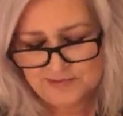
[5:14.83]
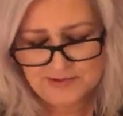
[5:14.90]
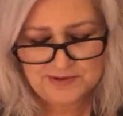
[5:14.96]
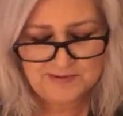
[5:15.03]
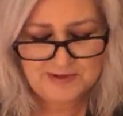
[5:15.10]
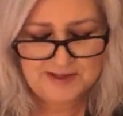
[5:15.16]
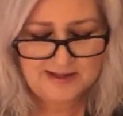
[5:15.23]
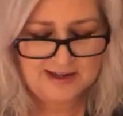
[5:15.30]

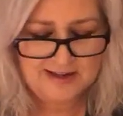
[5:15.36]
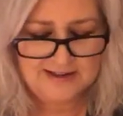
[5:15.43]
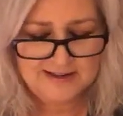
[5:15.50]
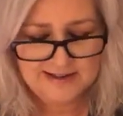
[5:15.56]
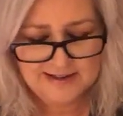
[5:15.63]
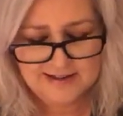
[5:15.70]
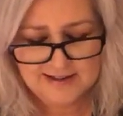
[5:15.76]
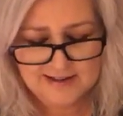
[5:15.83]
to me, like
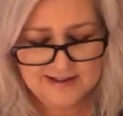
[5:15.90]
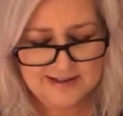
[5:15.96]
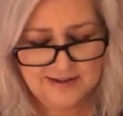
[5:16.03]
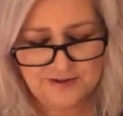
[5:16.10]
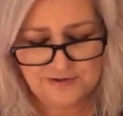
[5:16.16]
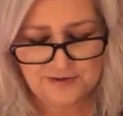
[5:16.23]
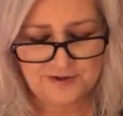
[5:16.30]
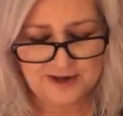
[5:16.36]

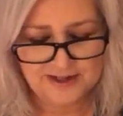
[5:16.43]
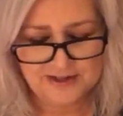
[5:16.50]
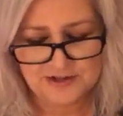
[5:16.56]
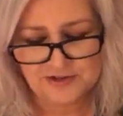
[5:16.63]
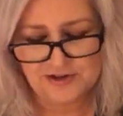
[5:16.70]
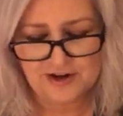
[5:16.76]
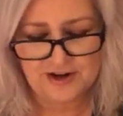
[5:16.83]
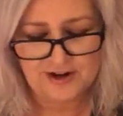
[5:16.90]
your friends,
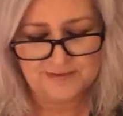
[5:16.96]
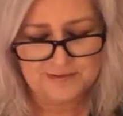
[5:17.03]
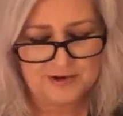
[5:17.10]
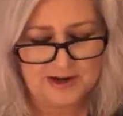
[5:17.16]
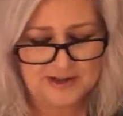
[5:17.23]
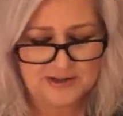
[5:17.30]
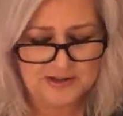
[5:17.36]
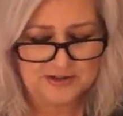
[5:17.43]
your
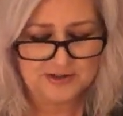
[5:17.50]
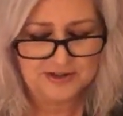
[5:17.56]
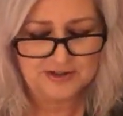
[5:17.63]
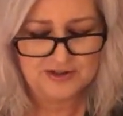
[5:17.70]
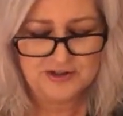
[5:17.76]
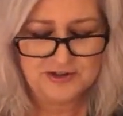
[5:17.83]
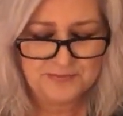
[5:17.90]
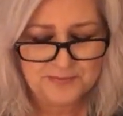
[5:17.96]
comrades, your, you
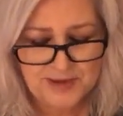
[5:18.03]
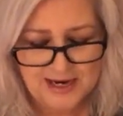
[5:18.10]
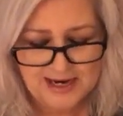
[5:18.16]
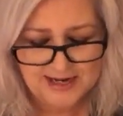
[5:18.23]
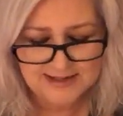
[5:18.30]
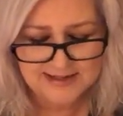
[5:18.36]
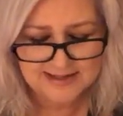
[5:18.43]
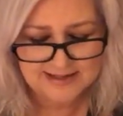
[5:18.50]
know, your
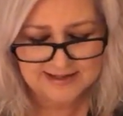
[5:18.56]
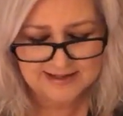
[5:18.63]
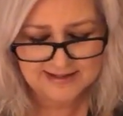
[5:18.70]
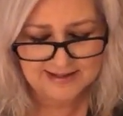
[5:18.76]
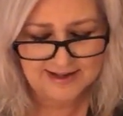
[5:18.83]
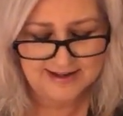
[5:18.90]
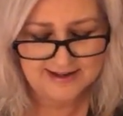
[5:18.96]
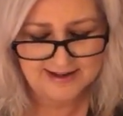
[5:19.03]
mates,
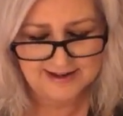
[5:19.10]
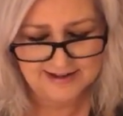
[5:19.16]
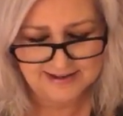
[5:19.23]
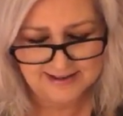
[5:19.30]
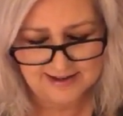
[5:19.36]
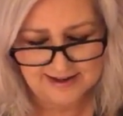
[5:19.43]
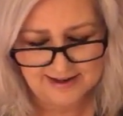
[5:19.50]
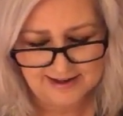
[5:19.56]
that kind
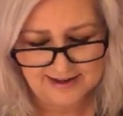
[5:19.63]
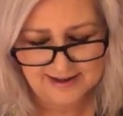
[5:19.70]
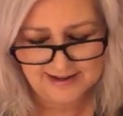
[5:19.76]
of thing.